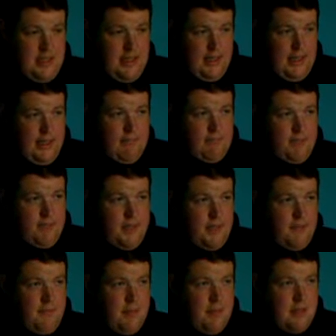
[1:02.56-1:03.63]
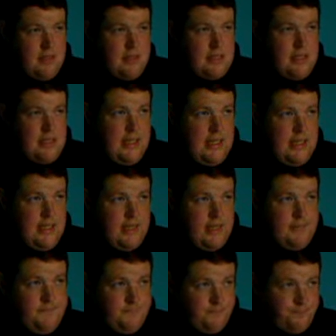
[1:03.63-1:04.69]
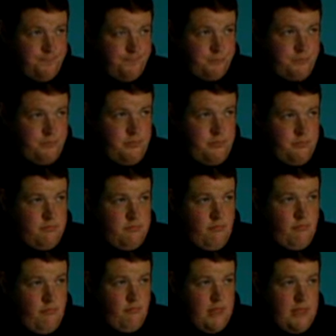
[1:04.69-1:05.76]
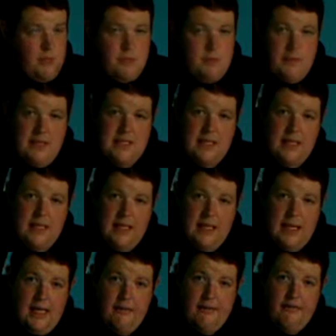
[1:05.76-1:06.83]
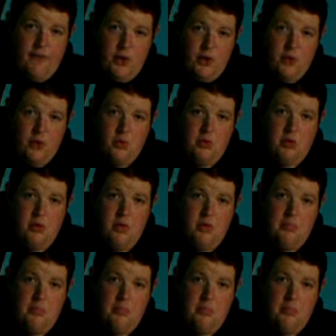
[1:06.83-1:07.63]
Um, but uh, it was basically a foiled